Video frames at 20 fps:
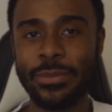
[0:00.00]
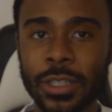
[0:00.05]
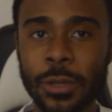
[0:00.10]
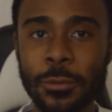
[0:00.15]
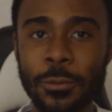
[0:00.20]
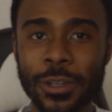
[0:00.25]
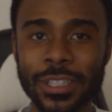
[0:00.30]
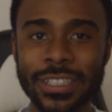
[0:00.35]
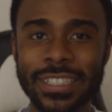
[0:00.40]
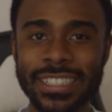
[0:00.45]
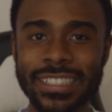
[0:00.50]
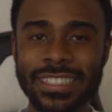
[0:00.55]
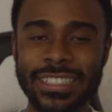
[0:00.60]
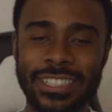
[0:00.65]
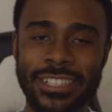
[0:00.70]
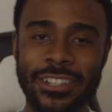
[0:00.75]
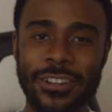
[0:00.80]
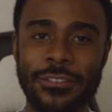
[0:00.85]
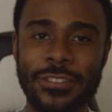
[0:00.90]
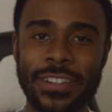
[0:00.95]
One thing that
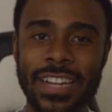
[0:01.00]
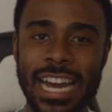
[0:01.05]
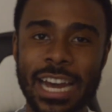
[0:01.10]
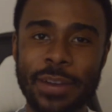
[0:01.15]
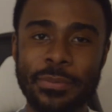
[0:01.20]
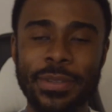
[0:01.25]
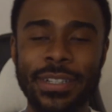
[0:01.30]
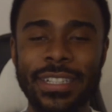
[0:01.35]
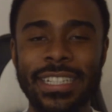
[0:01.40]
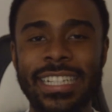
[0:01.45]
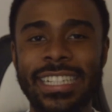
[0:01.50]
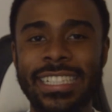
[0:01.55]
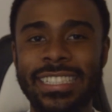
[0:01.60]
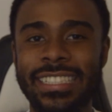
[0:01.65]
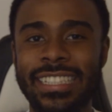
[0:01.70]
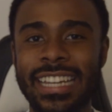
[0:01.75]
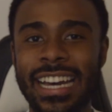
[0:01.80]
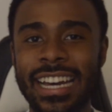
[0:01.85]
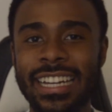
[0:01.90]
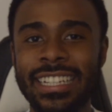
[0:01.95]
can often happen is
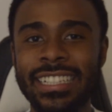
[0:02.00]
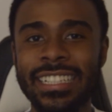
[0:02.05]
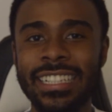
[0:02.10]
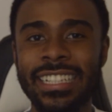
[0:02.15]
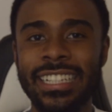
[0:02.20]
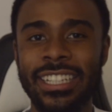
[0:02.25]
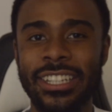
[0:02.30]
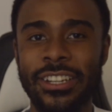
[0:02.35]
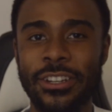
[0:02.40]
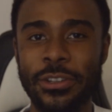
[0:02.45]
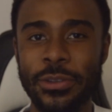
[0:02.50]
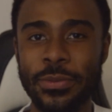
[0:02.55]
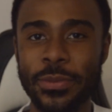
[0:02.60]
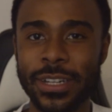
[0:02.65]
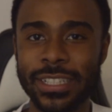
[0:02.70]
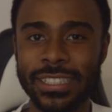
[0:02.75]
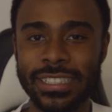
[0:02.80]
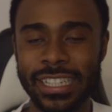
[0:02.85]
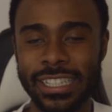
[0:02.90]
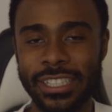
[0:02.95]
that you
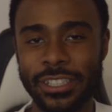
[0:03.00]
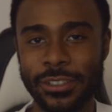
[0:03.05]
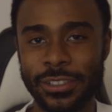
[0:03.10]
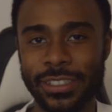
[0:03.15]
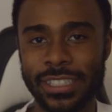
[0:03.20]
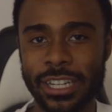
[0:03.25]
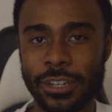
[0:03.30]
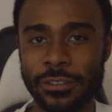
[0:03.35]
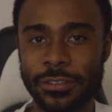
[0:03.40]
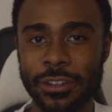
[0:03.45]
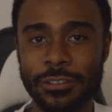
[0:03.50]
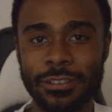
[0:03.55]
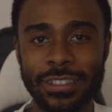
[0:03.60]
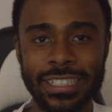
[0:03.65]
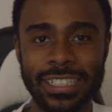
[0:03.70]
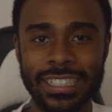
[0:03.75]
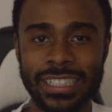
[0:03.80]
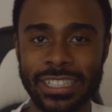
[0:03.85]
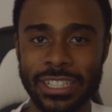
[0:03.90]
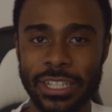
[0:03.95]
might say to yourself
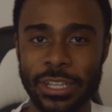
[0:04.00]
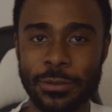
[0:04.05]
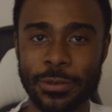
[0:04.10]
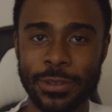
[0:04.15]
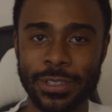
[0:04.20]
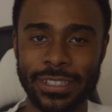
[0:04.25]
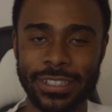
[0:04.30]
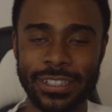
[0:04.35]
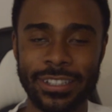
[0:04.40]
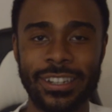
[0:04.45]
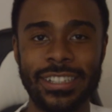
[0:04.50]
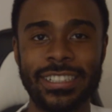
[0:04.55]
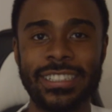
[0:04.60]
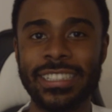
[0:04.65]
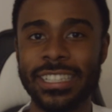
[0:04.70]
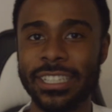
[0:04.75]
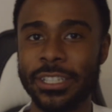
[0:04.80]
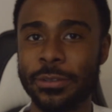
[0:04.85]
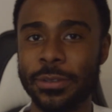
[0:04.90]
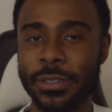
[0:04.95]
originally that you want to
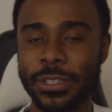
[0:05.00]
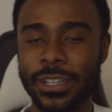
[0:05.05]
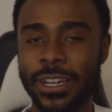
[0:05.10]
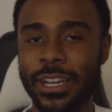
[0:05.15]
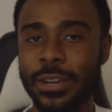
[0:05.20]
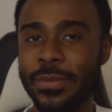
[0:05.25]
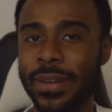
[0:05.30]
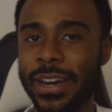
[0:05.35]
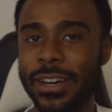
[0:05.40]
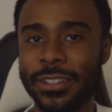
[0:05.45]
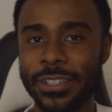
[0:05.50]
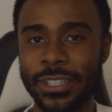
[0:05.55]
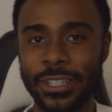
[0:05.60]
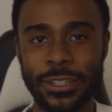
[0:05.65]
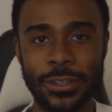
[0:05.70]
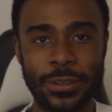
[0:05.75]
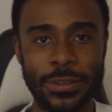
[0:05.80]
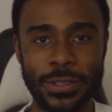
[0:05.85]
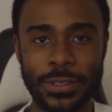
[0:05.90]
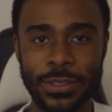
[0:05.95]
stick to a certain amount that you're
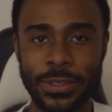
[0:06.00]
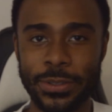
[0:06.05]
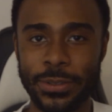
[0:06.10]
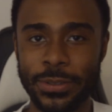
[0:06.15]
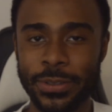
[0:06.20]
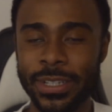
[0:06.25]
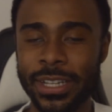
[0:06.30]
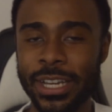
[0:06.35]
going to